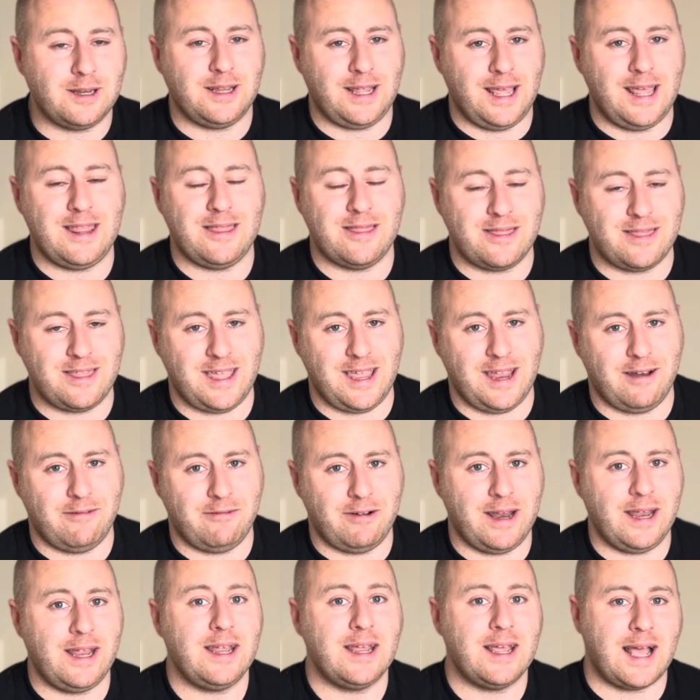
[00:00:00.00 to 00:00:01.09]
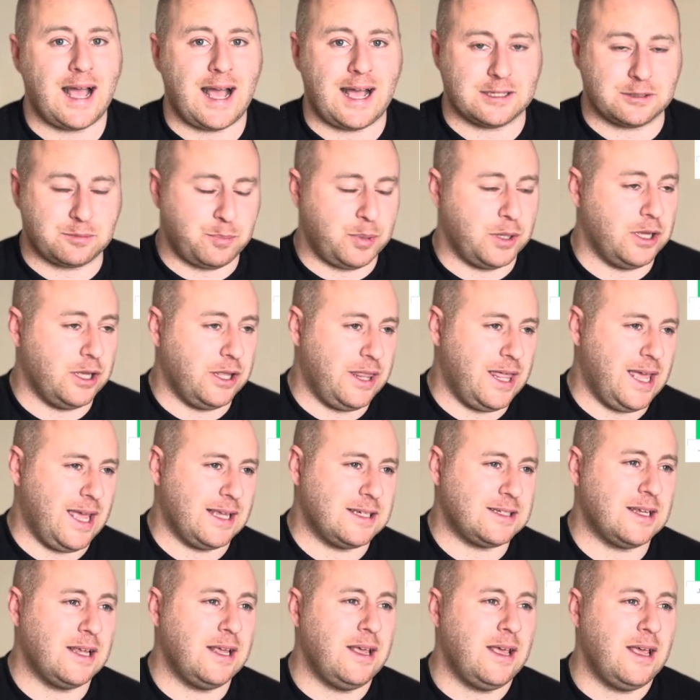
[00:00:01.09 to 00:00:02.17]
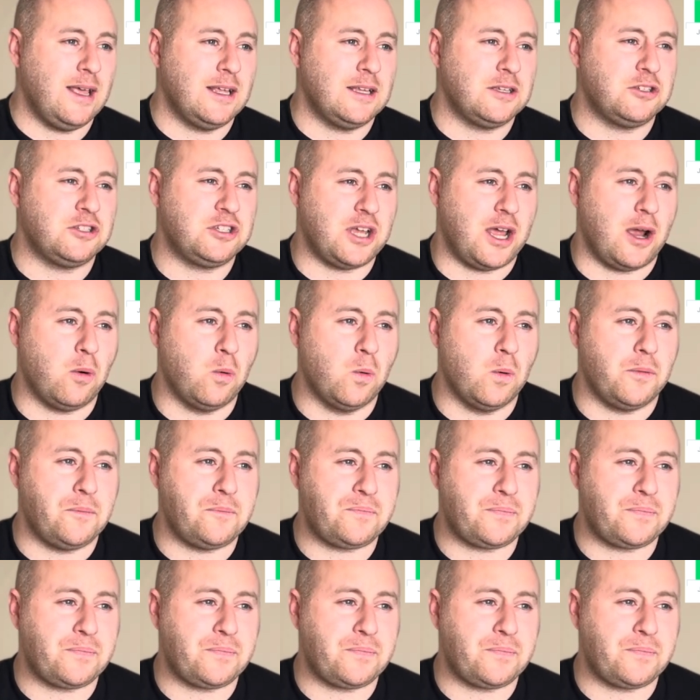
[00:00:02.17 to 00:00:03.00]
in theory, as per this. So